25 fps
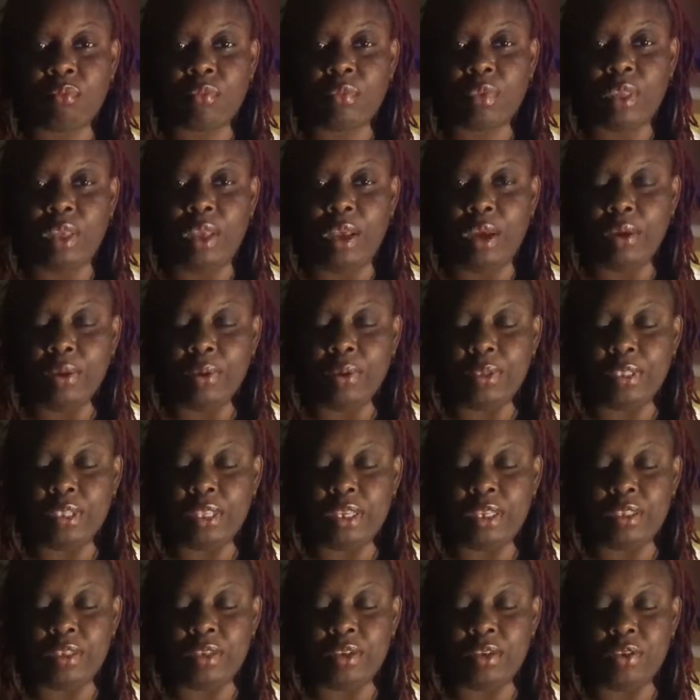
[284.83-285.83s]
I always
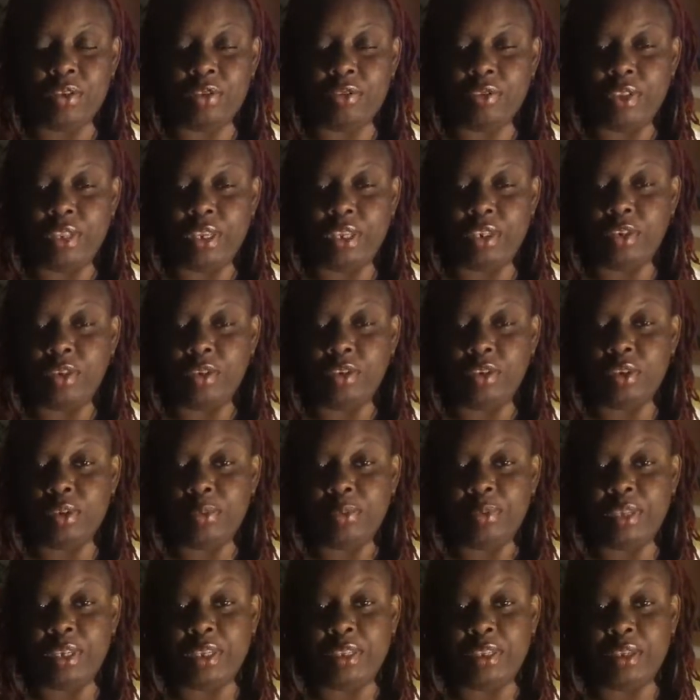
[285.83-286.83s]
like to use
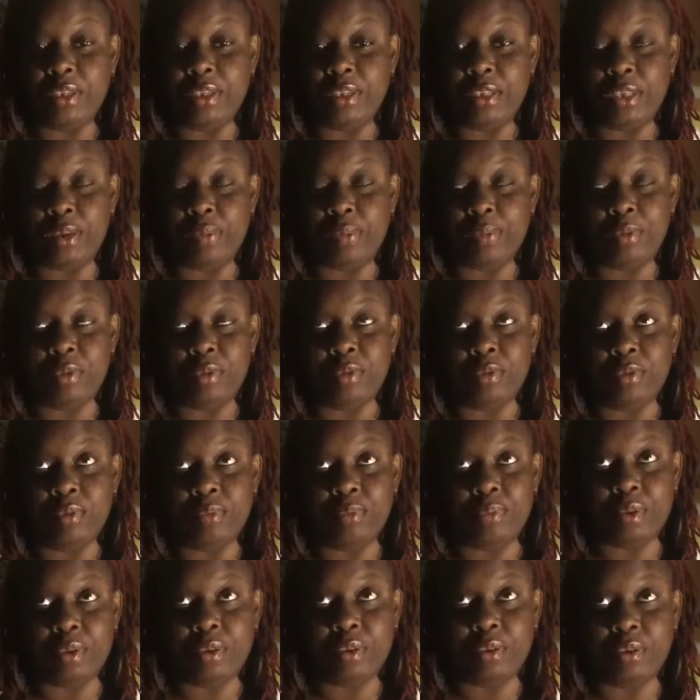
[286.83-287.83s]
relationships as examples,
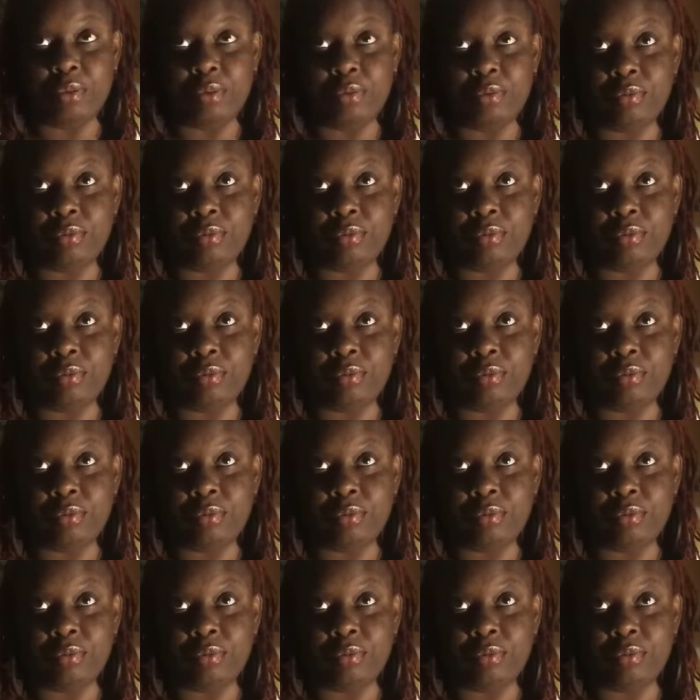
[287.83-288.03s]
but it